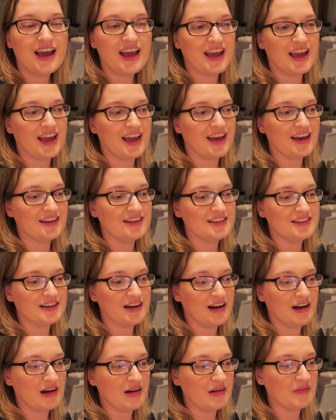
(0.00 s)
and
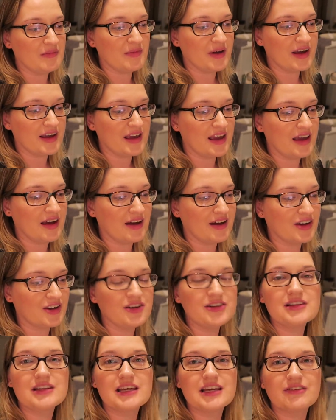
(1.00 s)
um, I can't, I
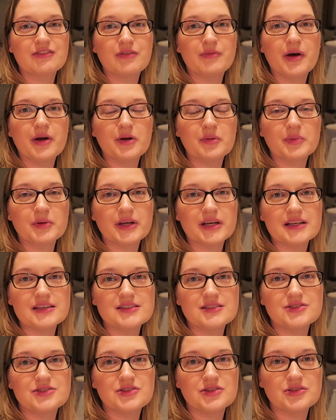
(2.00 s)
couldn't think of a better
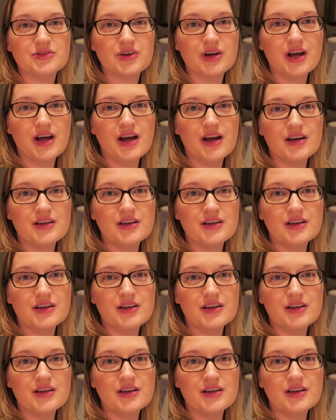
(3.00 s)
place to